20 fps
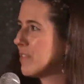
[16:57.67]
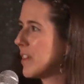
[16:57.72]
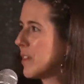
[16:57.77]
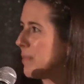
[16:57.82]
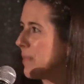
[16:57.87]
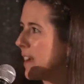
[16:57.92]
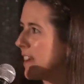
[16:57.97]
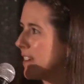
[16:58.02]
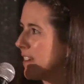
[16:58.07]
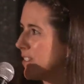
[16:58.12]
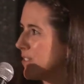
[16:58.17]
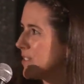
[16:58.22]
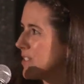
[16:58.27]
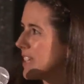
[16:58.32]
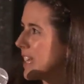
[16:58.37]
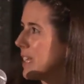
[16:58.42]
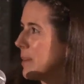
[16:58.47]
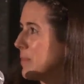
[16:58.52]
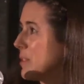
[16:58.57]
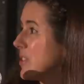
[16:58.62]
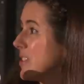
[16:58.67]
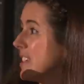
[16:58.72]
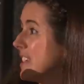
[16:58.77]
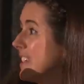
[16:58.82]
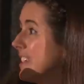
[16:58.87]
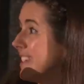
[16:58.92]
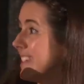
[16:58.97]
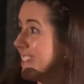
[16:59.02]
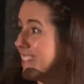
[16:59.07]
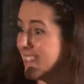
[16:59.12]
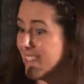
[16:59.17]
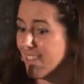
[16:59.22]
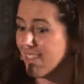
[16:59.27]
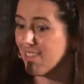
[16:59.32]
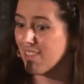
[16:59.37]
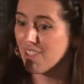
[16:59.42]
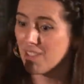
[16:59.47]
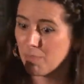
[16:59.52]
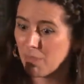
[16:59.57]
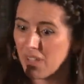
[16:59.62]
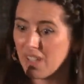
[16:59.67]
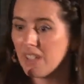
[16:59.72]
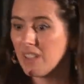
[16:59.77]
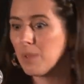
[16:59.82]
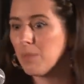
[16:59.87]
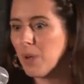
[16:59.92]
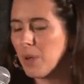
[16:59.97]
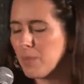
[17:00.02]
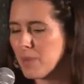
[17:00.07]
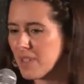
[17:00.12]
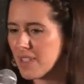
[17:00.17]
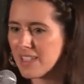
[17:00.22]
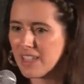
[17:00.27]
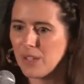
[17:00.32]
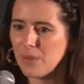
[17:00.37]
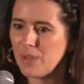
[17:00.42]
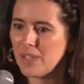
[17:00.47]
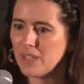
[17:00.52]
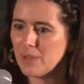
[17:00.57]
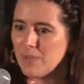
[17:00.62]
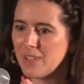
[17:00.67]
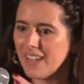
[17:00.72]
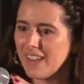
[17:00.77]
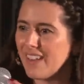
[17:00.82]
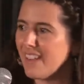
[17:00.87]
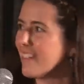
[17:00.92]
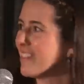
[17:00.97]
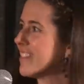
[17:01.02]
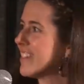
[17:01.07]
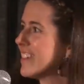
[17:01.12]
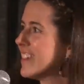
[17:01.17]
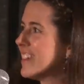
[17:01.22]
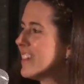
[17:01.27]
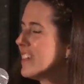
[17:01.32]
analog tape machines and speeding them up and slowing them down.